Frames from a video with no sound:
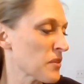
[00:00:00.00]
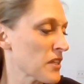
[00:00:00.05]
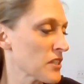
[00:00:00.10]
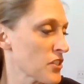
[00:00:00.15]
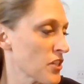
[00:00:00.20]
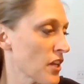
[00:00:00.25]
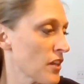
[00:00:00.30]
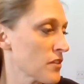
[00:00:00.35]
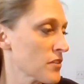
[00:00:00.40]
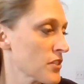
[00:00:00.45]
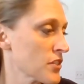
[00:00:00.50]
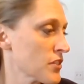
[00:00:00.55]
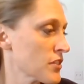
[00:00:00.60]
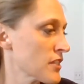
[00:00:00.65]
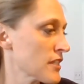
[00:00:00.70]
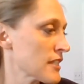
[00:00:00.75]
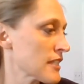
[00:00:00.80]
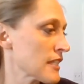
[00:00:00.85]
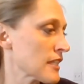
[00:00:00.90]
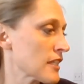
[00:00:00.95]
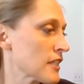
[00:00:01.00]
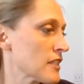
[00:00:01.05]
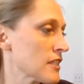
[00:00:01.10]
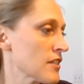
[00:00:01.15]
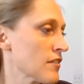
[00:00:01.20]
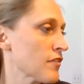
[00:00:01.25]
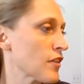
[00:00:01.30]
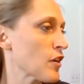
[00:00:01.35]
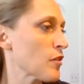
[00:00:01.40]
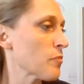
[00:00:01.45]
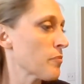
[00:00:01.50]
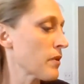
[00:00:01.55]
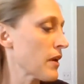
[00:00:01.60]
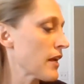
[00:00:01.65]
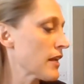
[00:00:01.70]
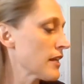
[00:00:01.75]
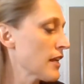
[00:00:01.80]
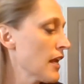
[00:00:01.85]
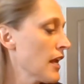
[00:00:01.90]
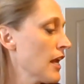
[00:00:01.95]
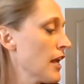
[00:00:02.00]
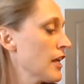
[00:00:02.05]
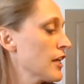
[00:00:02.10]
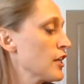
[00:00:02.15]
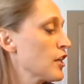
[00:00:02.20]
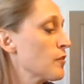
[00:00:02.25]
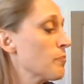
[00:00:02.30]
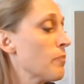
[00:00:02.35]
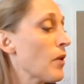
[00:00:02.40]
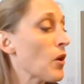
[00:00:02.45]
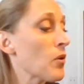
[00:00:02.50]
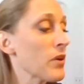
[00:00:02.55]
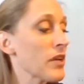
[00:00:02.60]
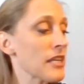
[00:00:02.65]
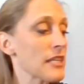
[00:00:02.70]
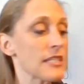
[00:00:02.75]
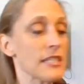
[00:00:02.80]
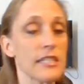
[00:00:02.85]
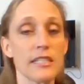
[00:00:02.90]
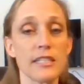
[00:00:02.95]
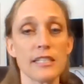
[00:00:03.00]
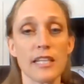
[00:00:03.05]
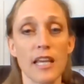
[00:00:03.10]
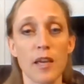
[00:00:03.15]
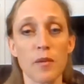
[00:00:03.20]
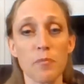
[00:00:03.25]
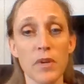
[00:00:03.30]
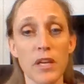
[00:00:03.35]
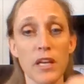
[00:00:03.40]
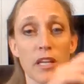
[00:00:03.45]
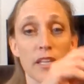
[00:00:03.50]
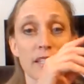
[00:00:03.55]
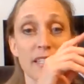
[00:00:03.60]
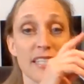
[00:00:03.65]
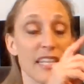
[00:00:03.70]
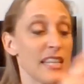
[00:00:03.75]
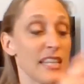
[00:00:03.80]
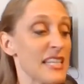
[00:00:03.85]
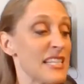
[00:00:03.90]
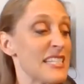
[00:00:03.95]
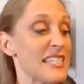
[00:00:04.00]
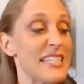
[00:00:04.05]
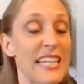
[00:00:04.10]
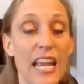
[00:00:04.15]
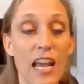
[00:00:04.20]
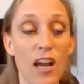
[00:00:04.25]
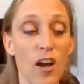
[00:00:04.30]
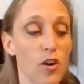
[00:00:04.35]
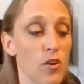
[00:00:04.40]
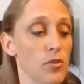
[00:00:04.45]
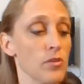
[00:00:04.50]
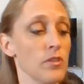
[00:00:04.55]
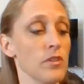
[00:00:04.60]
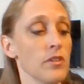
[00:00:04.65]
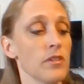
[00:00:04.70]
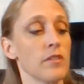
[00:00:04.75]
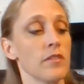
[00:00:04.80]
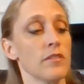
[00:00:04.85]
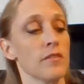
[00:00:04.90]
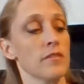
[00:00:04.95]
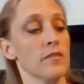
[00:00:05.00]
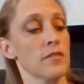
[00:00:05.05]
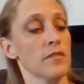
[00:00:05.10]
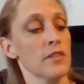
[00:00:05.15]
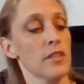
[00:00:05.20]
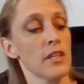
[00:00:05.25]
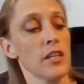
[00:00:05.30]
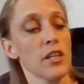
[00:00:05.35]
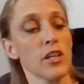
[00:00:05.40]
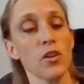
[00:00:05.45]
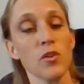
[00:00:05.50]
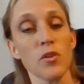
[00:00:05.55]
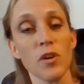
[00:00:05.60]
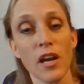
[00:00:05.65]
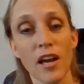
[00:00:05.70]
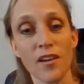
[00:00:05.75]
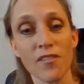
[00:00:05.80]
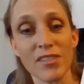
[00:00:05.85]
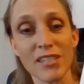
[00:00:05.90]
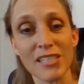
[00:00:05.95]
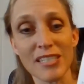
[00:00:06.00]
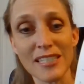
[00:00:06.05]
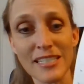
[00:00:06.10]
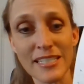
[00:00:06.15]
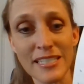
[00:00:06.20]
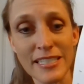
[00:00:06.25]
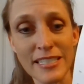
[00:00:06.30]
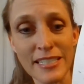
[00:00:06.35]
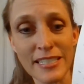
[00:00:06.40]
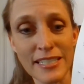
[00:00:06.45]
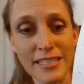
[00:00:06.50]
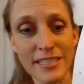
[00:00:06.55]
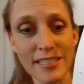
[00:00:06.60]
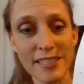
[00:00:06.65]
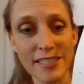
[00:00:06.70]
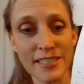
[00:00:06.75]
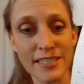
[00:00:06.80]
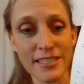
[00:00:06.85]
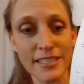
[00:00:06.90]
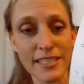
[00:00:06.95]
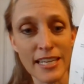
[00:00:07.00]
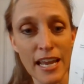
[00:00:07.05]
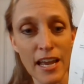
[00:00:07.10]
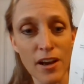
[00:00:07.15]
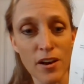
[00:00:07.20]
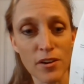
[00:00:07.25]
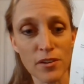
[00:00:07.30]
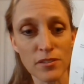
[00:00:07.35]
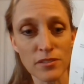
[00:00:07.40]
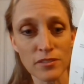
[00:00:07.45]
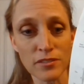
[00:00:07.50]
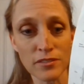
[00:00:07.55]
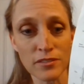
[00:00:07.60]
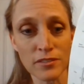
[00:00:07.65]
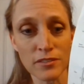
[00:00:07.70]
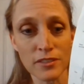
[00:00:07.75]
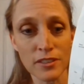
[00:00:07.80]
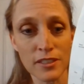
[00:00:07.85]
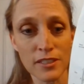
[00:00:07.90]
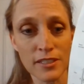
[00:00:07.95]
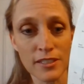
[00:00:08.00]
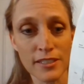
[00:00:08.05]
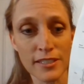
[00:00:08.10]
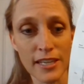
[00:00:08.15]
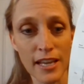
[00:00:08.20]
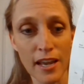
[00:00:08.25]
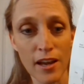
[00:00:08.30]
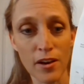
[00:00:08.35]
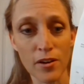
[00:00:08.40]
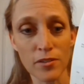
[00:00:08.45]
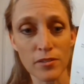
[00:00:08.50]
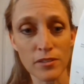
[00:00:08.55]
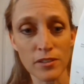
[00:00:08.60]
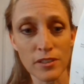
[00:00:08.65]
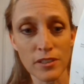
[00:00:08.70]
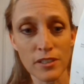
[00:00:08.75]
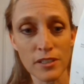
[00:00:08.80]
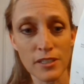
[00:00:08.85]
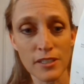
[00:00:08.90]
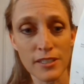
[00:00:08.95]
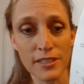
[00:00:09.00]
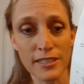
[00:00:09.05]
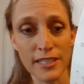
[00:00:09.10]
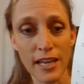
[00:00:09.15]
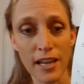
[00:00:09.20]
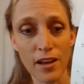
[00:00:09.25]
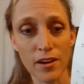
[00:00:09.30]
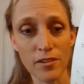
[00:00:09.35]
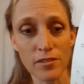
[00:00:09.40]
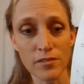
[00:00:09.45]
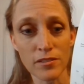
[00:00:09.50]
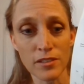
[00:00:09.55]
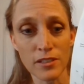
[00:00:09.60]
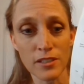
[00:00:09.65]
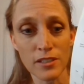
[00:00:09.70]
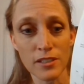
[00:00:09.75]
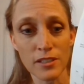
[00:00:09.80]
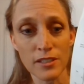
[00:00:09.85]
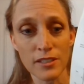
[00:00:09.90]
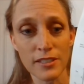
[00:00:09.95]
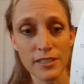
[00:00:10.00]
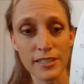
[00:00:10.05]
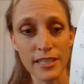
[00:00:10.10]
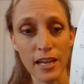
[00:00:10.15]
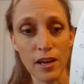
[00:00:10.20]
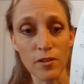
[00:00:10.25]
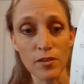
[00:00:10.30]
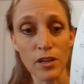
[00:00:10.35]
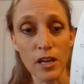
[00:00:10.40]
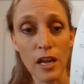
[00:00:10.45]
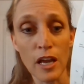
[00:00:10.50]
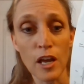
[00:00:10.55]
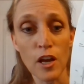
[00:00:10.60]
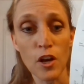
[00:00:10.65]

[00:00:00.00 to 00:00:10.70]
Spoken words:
Well, cello's, yours is a little different, but your bowing is the same. See the down? You have a down, down, down, down.